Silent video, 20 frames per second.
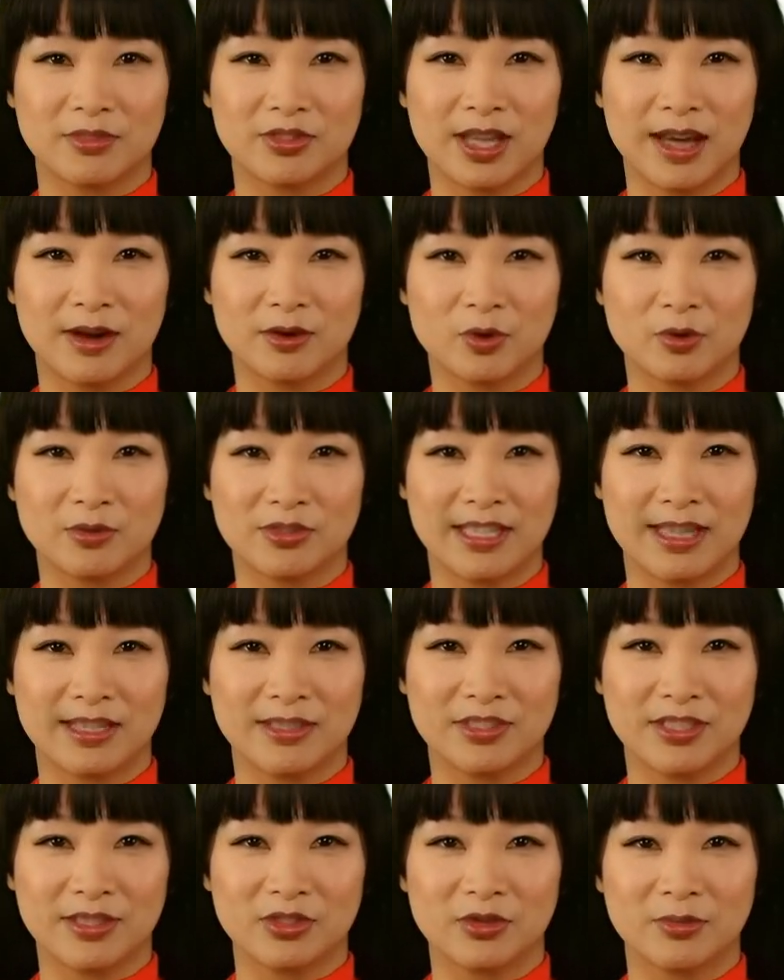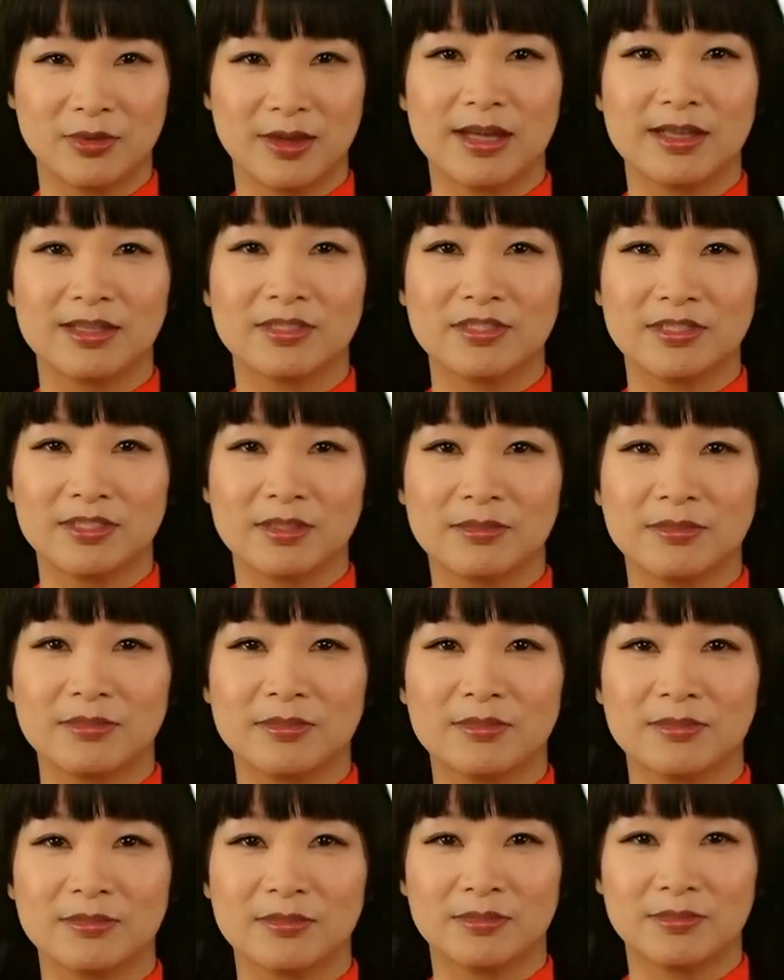General tips and tricks.
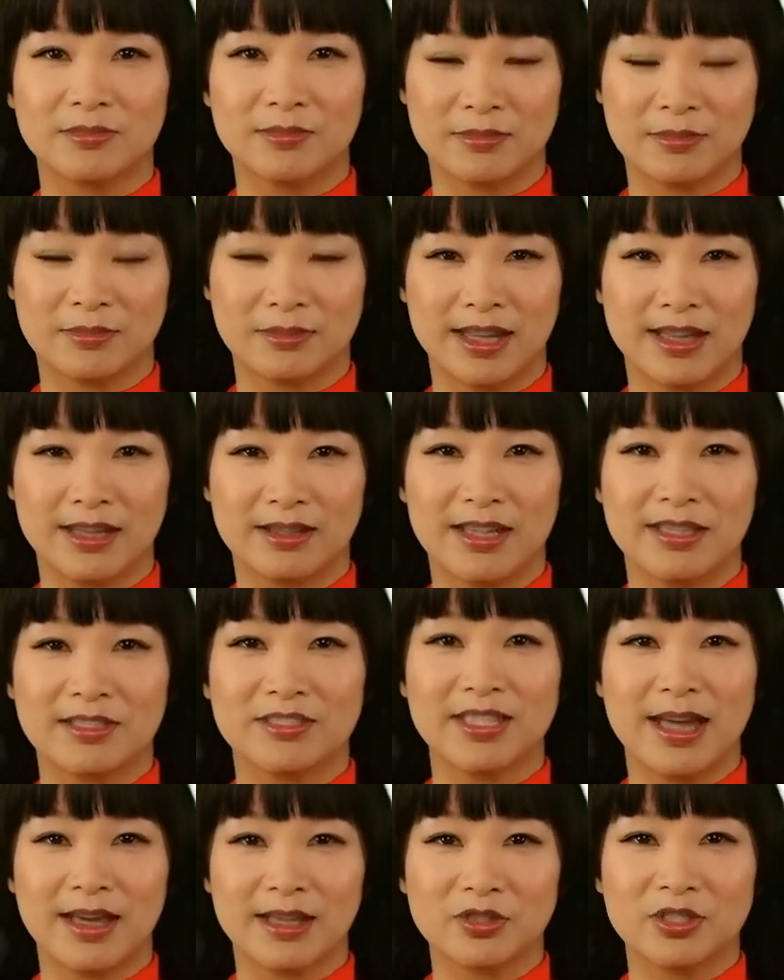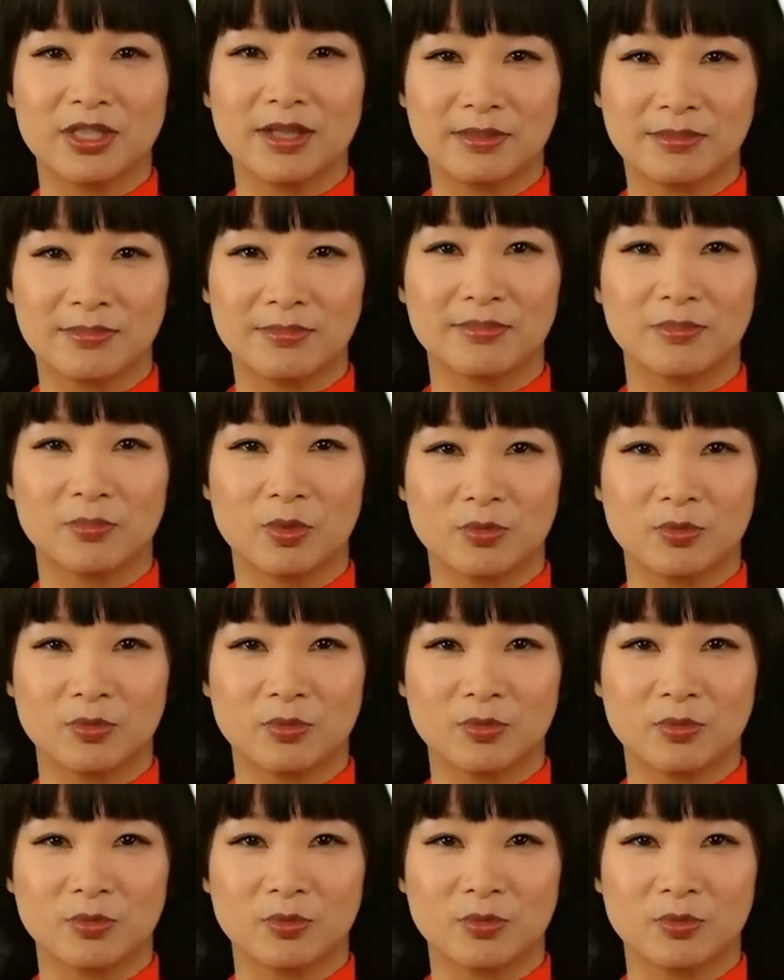In this section,